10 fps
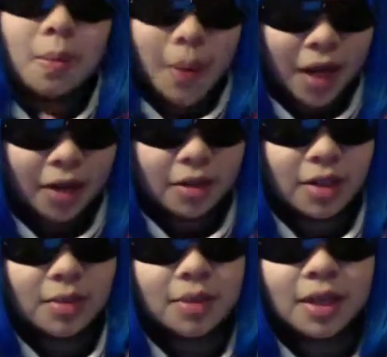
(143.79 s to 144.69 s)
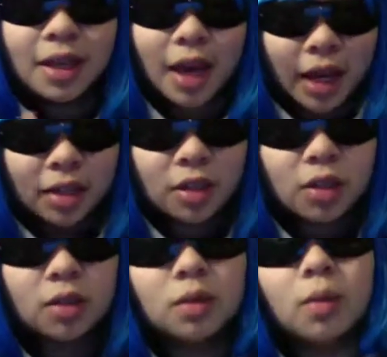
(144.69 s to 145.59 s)
mannerisms,
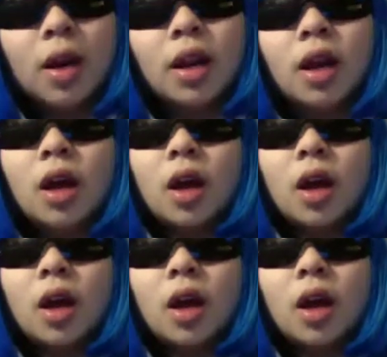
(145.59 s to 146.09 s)
attitude when